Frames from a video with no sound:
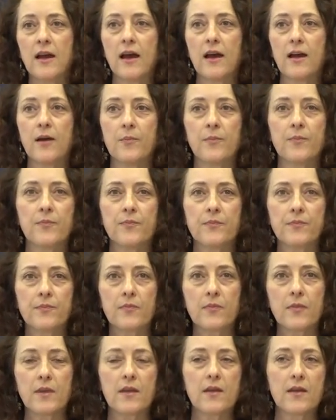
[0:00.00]

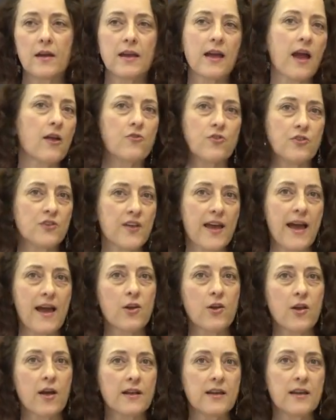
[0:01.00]
a country
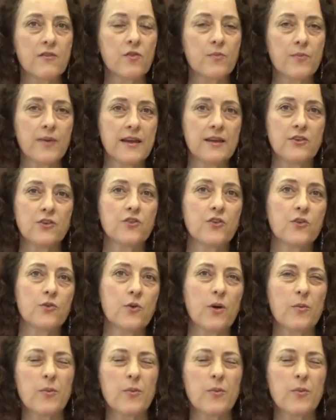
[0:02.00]
town I'd never been to.